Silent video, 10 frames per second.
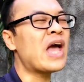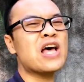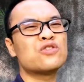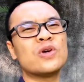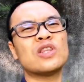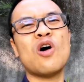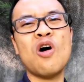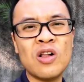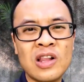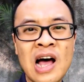as with
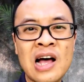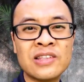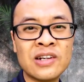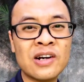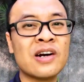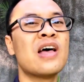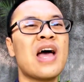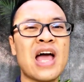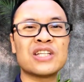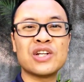all other
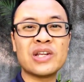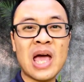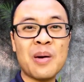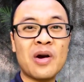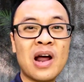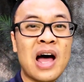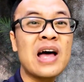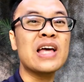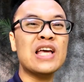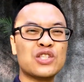action camera,
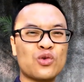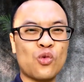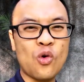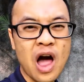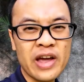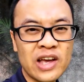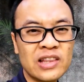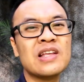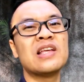it's rugged,